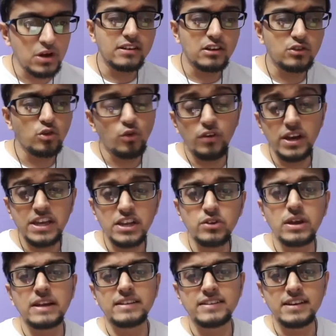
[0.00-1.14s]
So over here you
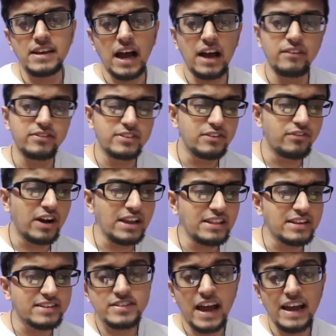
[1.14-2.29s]
can see I have defined the
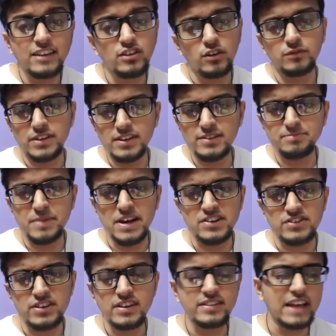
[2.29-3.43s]
size of this
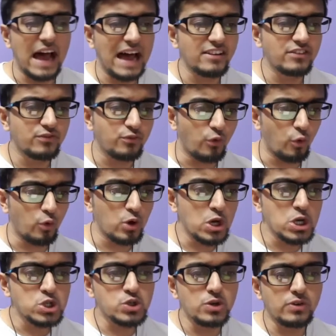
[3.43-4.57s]
matrix as 4.
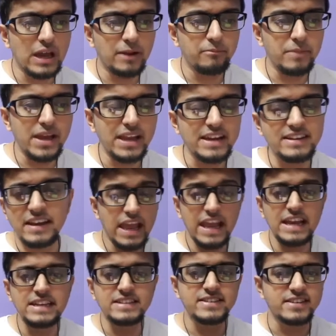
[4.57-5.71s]
So you can make it
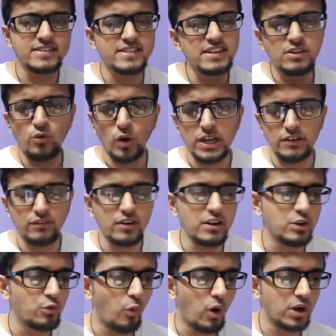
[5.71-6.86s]
8, 16, whatever you
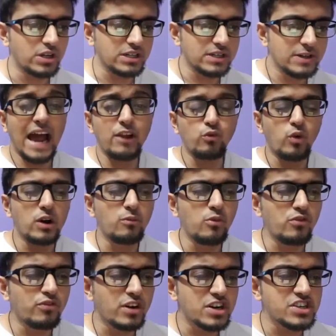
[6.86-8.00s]
want. And one more
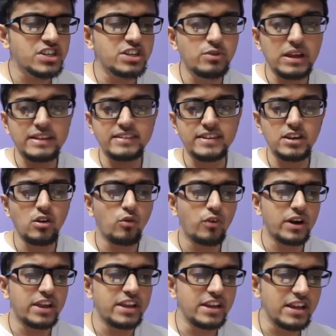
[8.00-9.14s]
function you can see over
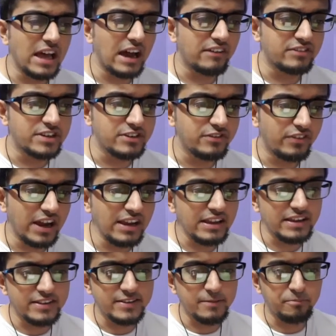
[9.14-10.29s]
here I have defined
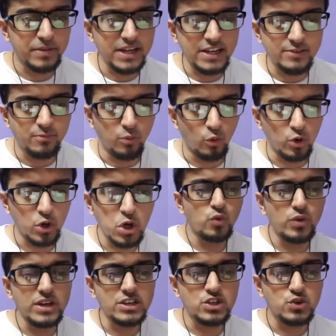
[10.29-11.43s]
is the print board,
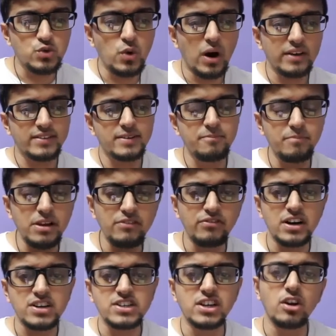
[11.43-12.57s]
which do a simple
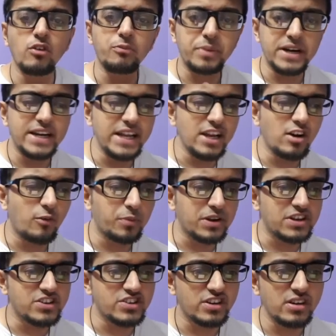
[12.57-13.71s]
function of printing
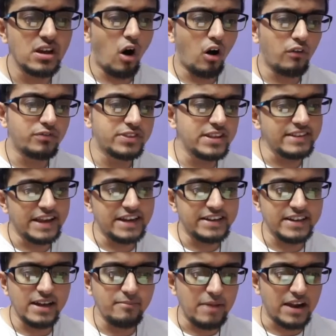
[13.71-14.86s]
operation of this
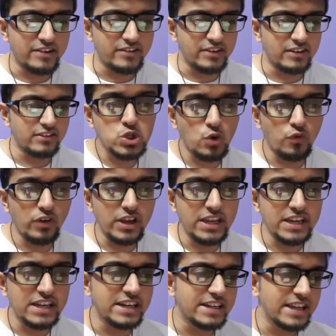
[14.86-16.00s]
entire matrix. So over
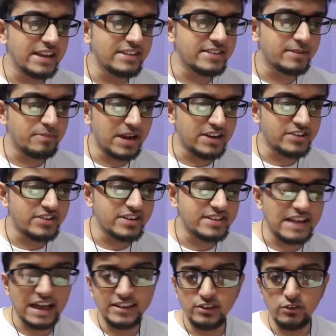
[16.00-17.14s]
here it takes the matrix
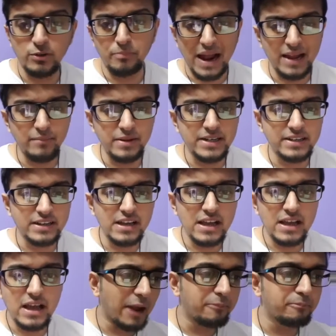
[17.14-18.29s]
as our parameter,
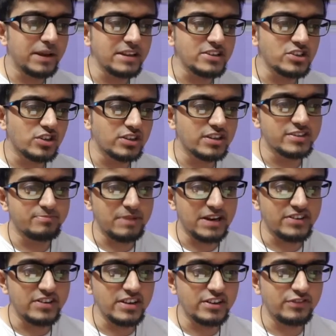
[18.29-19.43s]
and based on this
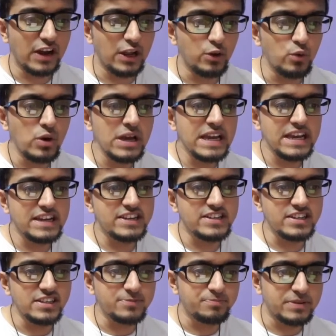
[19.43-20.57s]
matrix value it
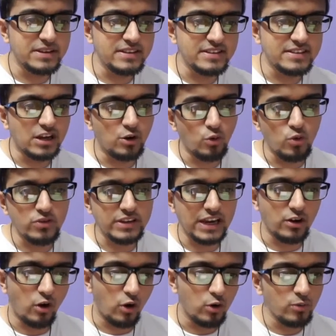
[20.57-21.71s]
just prints the rows and
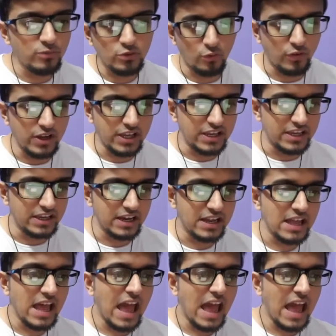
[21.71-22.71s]
columns over here.